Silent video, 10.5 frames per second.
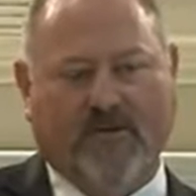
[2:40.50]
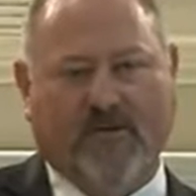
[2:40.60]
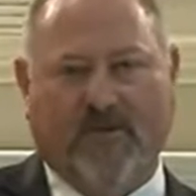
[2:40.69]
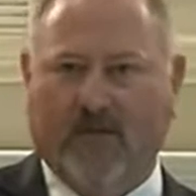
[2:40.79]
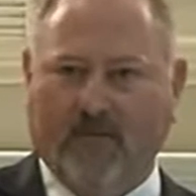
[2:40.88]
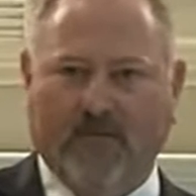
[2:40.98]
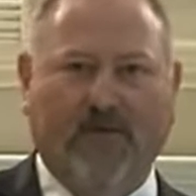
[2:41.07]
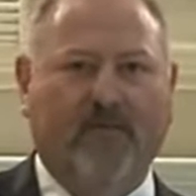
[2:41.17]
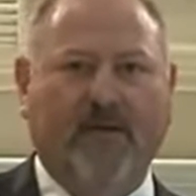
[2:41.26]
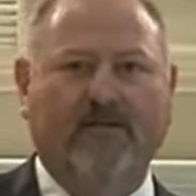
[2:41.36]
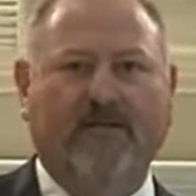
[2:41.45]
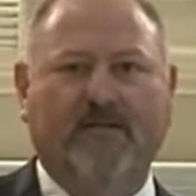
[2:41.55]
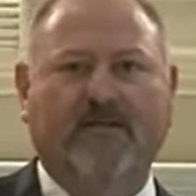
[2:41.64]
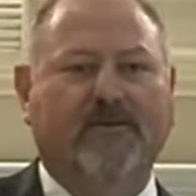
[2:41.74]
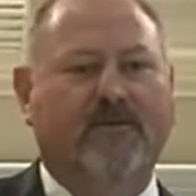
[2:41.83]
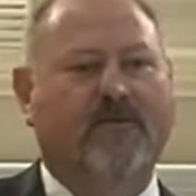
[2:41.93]
So that will go basically
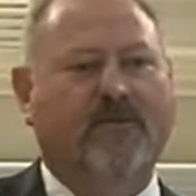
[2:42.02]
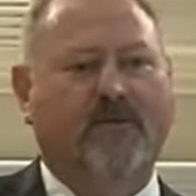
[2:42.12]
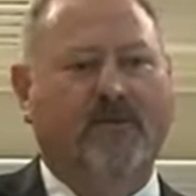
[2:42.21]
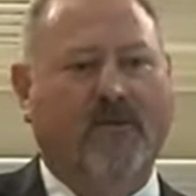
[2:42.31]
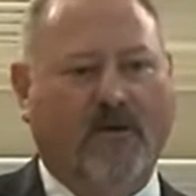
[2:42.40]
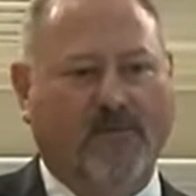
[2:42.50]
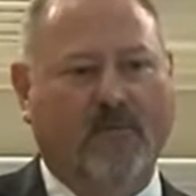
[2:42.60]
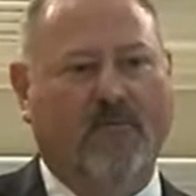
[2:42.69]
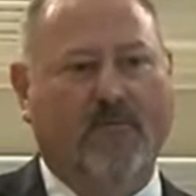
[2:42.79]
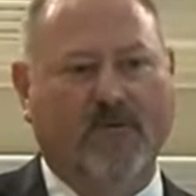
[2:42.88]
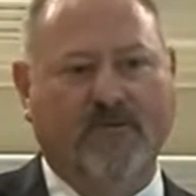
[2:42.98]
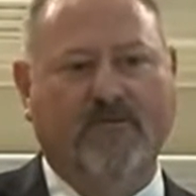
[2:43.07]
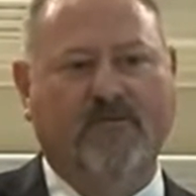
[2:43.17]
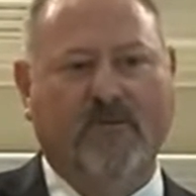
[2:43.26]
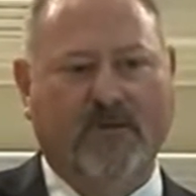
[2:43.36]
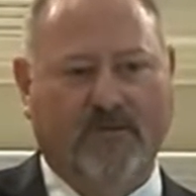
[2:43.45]
to October 1st
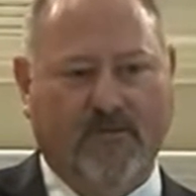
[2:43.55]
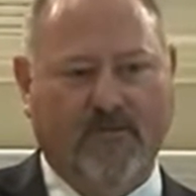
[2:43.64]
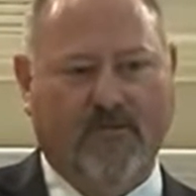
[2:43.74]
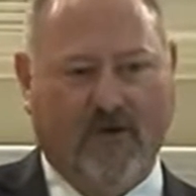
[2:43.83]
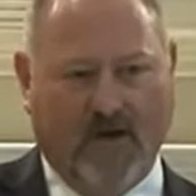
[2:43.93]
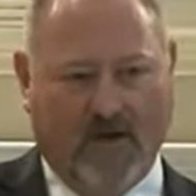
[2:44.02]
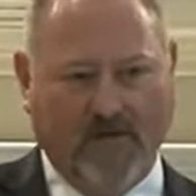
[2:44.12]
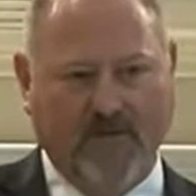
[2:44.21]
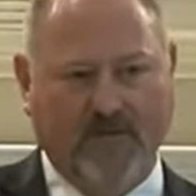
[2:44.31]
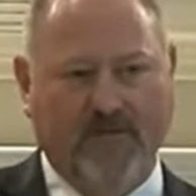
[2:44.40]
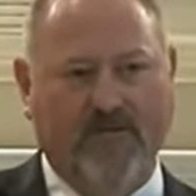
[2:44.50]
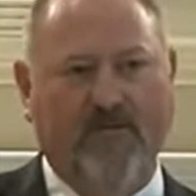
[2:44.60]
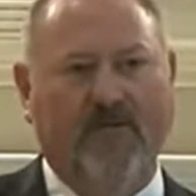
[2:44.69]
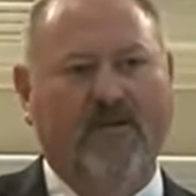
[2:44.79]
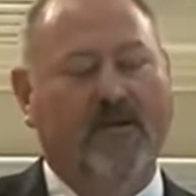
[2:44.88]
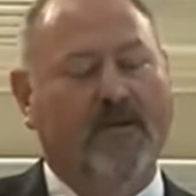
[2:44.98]
of 23 for us.
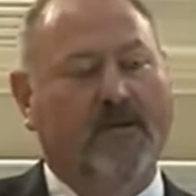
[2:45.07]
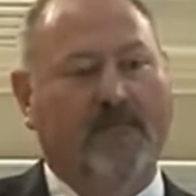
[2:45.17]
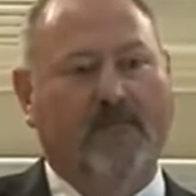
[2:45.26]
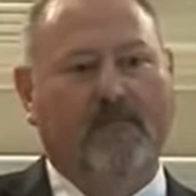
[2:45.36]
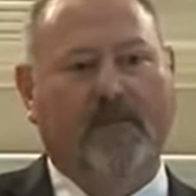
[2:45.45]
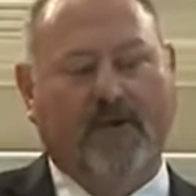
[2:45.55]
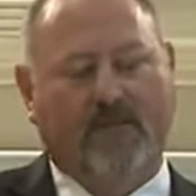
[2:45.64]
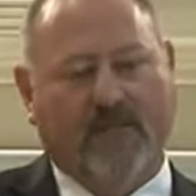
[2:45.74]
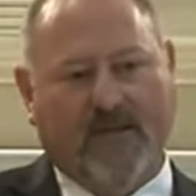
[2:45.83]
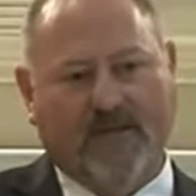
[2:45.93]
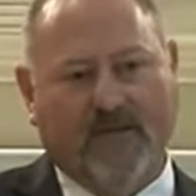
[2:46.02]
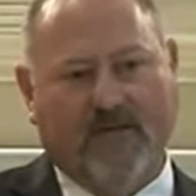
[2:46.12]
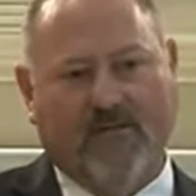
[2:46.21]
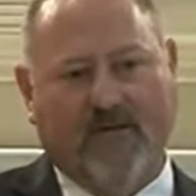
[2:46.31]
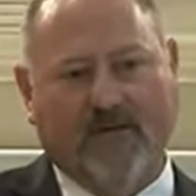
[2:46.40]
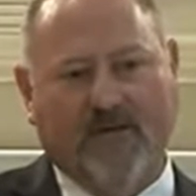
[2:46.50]
But when that stuff
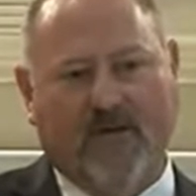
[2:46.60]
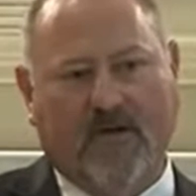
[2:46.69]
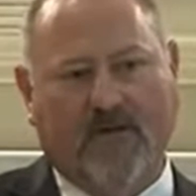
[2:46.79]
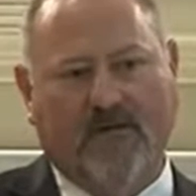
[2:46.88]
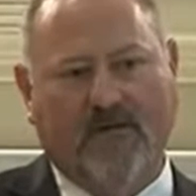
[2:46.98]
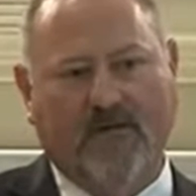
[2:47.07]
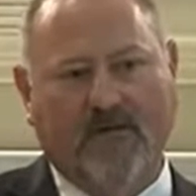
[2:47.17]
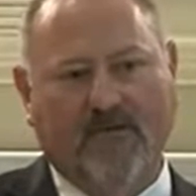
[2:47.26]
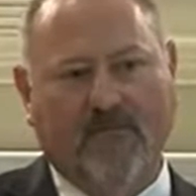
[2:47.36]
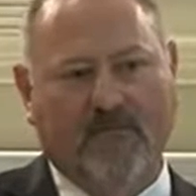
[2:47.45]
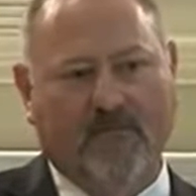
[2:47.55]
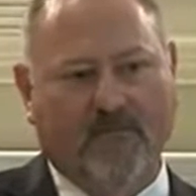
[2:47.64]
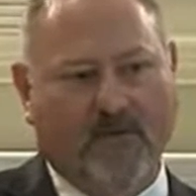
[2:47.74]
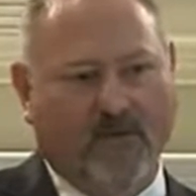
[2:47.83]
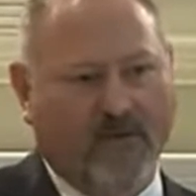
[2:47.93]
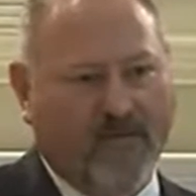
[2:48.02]
falls off, we
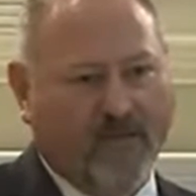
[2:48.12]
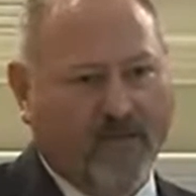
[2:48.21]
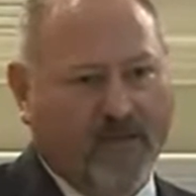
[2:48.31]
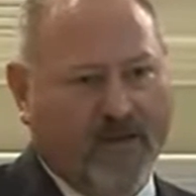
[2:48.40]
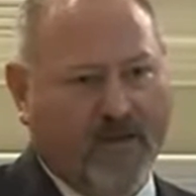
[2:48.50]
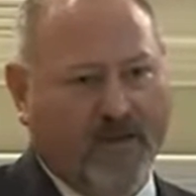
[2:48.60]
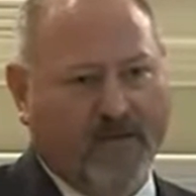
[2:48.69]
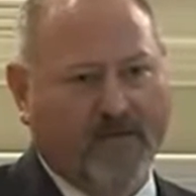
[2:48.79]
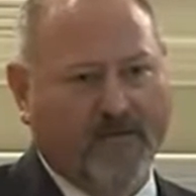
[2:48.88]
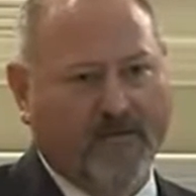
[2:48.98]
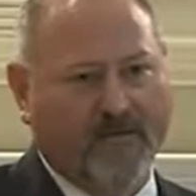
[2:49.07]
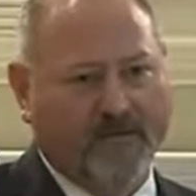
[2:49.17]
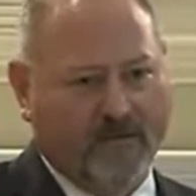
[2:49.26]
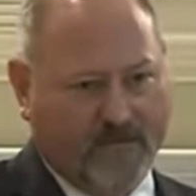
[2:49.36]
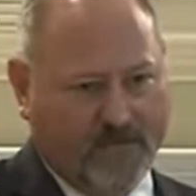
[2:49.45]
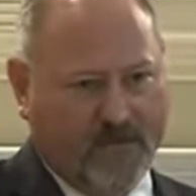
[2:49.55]
do have the plan
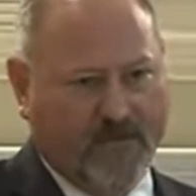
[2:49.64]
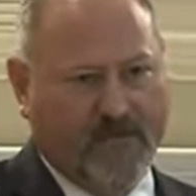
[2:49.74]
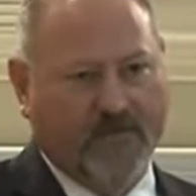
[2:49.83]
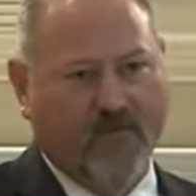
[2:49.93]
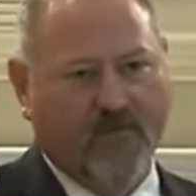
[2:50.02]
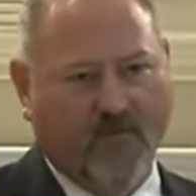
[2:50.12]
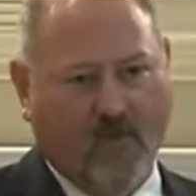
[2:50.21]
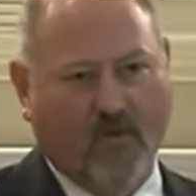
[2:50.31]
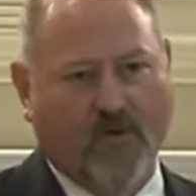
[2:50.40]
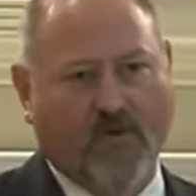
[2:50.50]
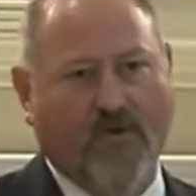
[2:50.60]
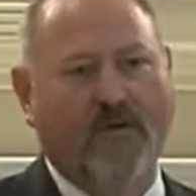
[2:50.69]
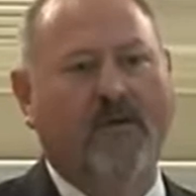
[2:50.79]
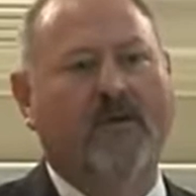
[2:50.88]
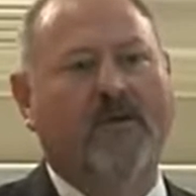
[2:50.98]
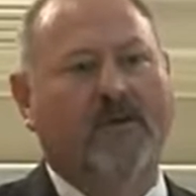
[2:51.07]
to continue forward
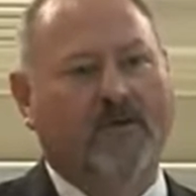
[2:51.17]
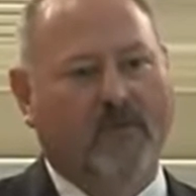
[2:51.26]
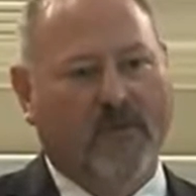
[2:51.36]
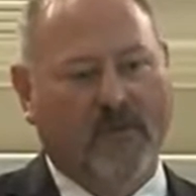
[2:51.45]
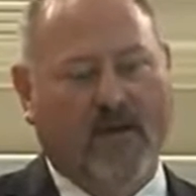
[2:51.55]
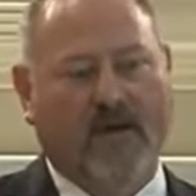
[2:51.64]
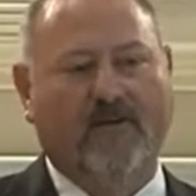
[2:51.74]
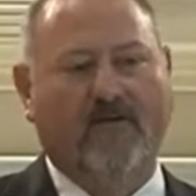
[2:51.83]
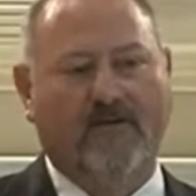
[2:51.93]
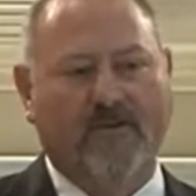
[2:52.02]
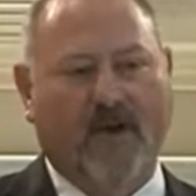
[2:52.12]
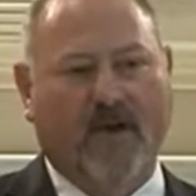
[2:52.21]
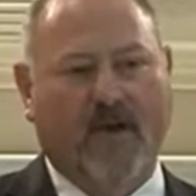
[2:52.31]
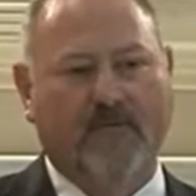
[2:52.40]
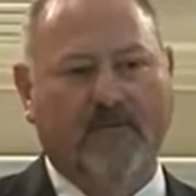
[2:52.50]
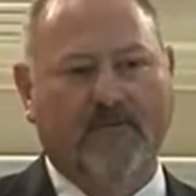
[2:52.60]
with the ladder on SHOP.
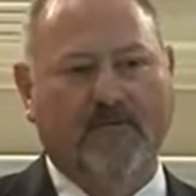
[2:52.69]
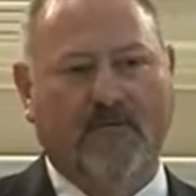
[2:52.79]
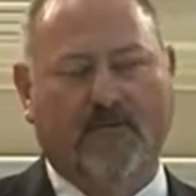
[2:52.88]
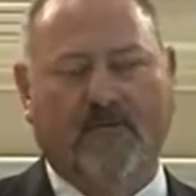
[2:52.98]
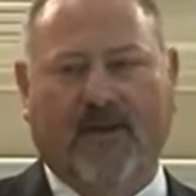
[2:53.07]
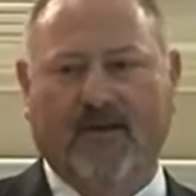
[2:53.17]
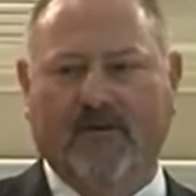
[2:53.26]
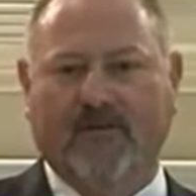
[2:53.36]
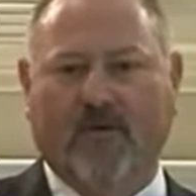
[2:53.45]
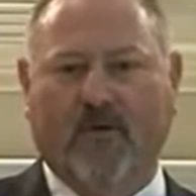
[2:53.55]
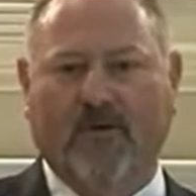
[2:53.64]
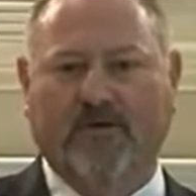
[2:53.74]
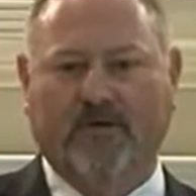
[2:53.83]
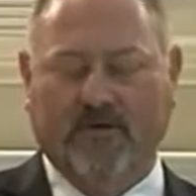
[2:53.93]
So the answer to your question,